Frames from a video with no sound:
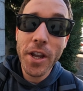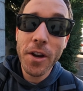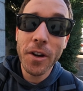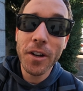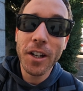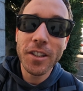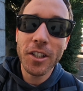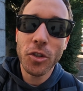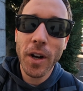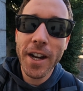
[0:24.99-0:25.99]
We're here
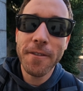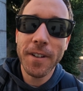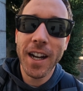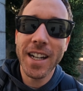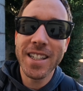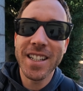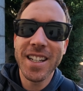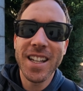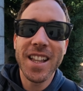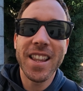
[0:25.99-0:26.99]
to try and find
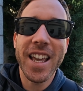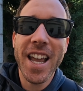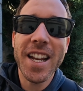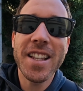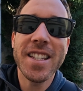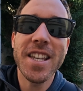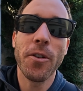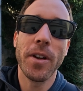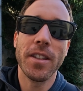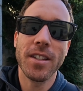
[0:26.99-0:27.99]
the hidden
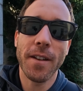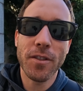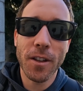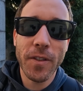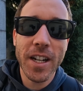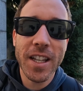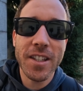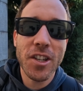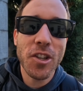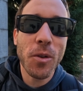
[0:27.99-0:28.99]
secrets of
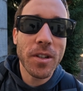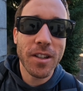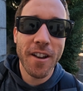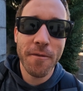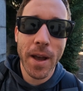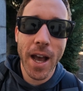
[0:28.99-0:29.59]
Slovenia's Yugoslav